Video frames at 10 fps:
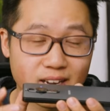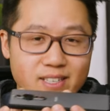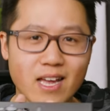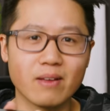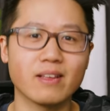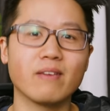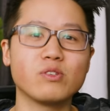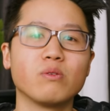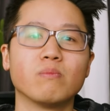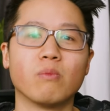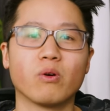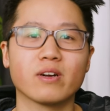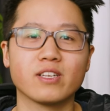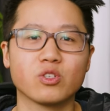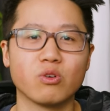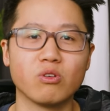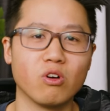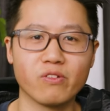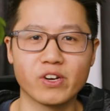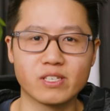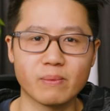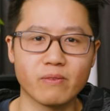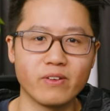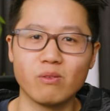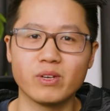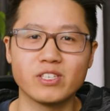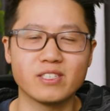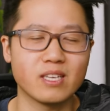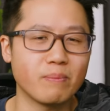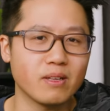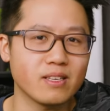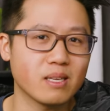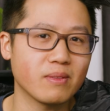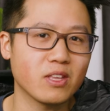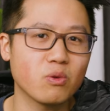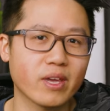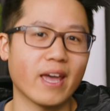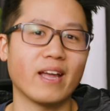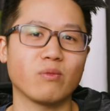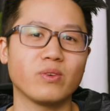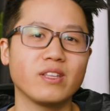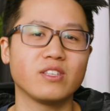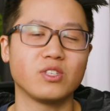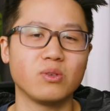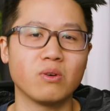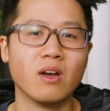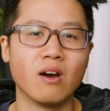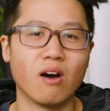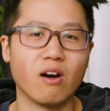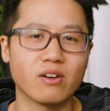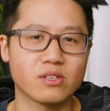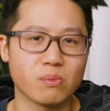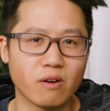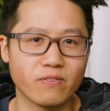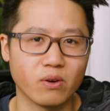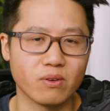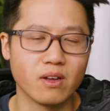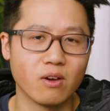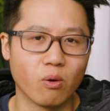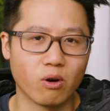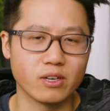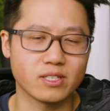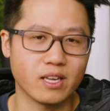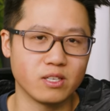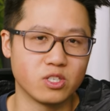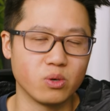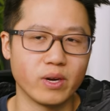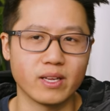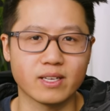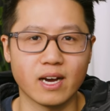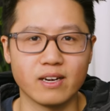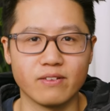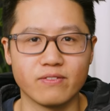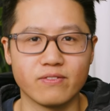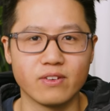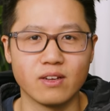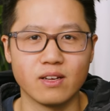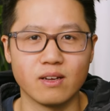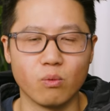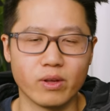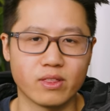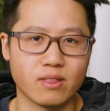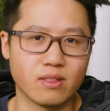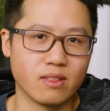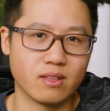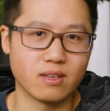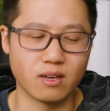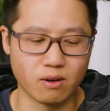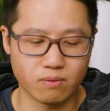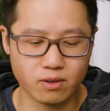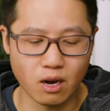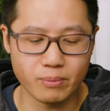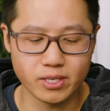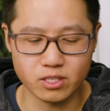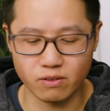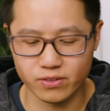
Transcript: because that gives you more control over your depth of field, which is typically something you can't really do on a smartphone, or else they do it kind of with, you know, computational